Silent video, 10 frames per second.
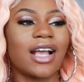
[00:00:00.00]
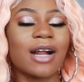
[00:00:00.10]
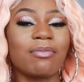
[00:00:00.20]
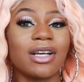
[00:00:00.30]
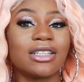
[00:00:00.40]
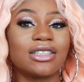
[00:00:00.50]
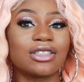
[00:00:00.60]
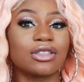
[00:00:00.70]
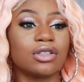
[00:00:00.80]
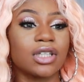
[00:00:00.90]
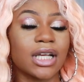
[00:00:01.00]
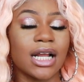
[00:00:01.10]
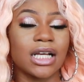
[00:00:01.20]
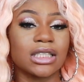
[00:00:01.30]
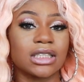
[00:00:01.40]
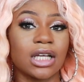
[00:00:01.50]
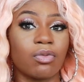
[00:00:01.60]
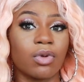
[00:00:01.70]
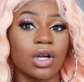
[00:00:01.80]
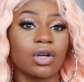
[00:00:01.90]
Everybody's just looking at us
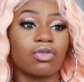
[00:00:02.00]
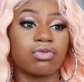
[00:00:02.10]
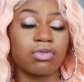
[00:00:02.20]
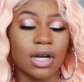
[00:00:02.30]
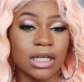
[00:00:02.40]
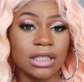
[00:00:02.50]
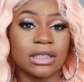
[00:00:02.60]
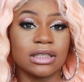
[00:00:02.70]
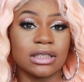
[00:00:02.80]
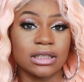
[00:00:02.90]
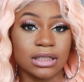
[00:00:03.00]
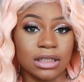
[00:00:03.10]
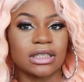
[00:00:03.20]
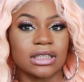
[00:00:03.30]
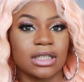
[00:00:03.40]
like we're crazy.